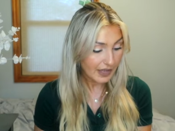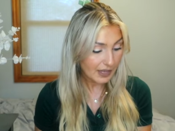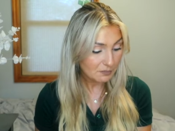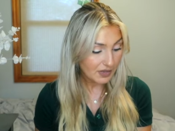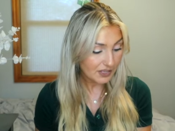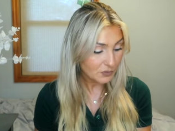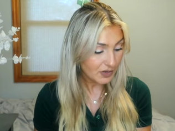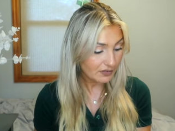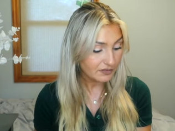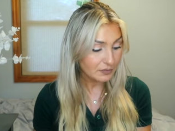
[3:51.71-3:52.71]
And may you
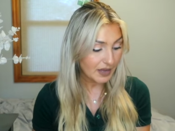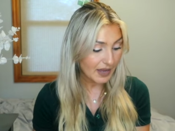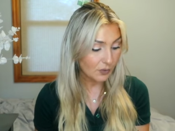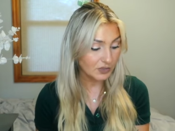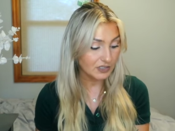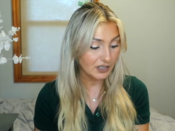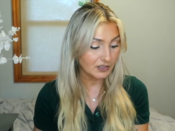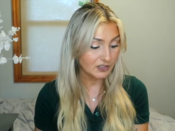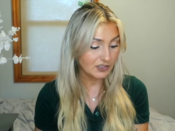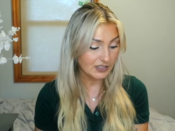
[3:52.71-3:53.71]
have the power to
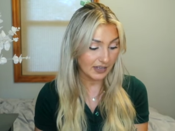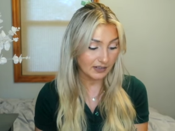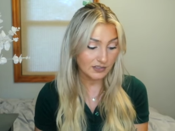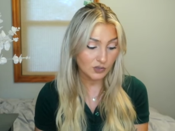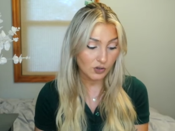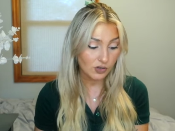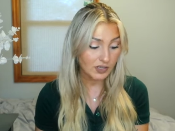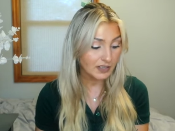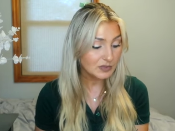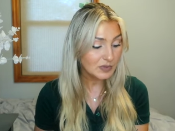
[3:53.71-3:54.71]
understand, as
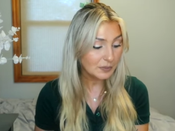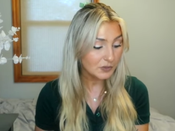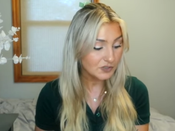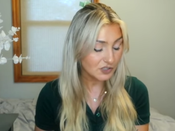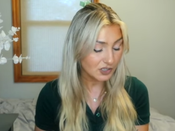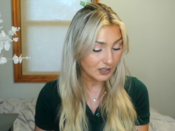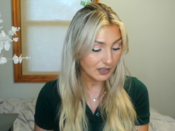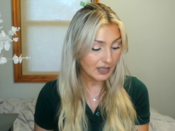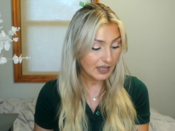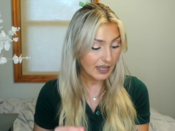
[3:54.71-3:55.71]
all God's people should,
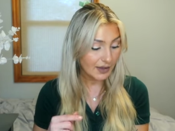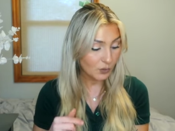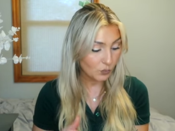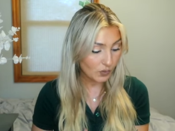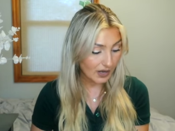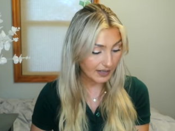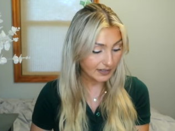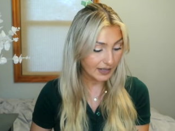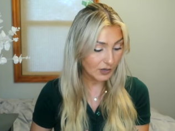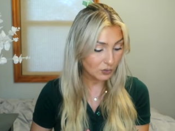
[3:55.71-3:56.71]
how
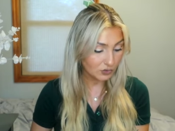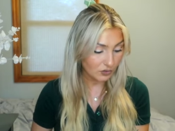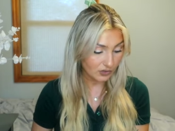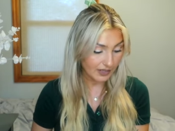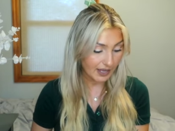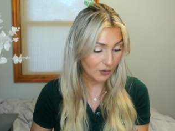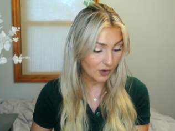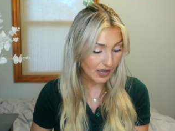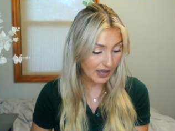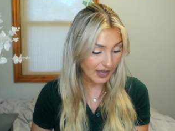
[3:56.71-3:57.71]
wide, how long, how
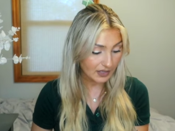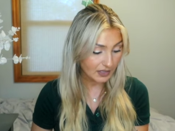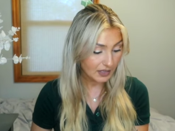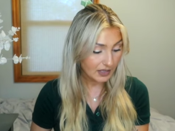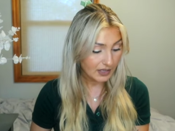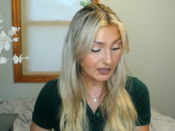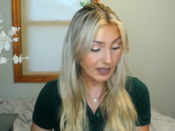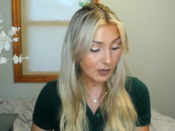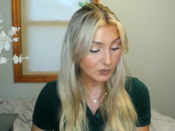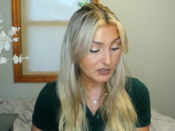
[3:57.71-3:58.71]
high, and
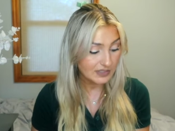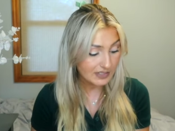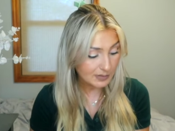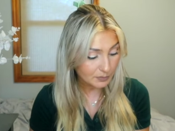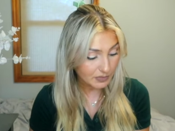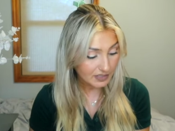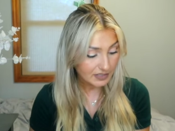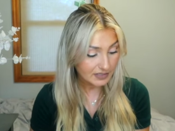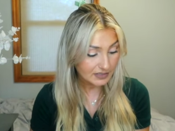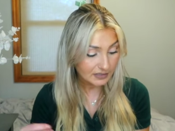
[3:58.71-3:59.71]
how deep
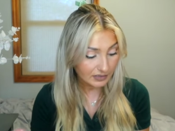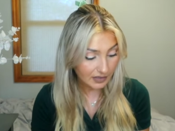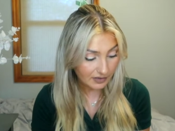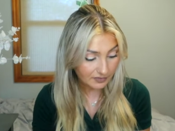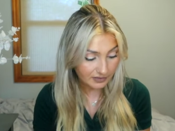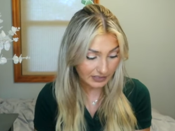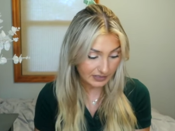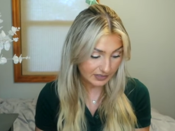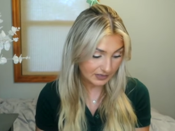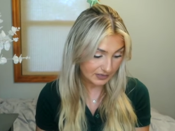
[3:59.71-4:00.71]
his love
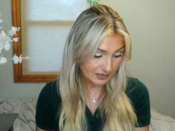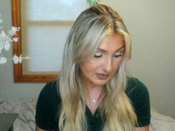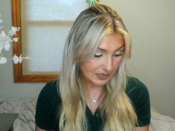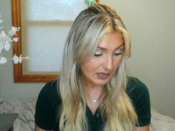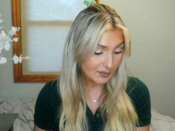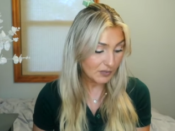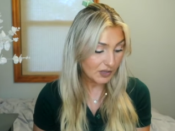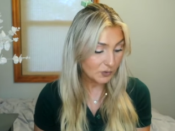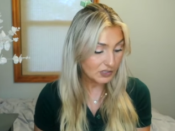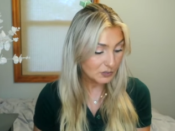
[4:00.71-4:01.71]
is.
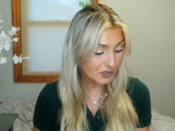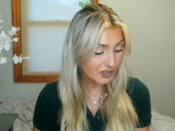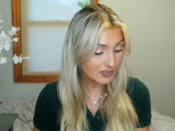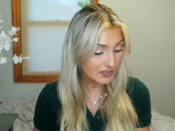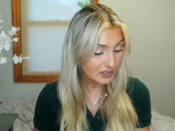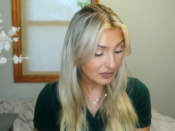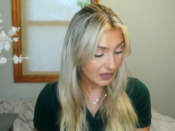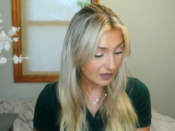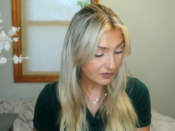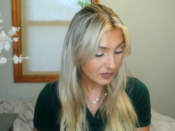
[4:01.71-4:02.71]
May you experience the
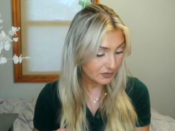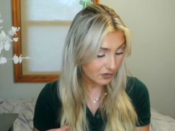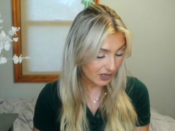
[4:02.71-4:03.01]
love of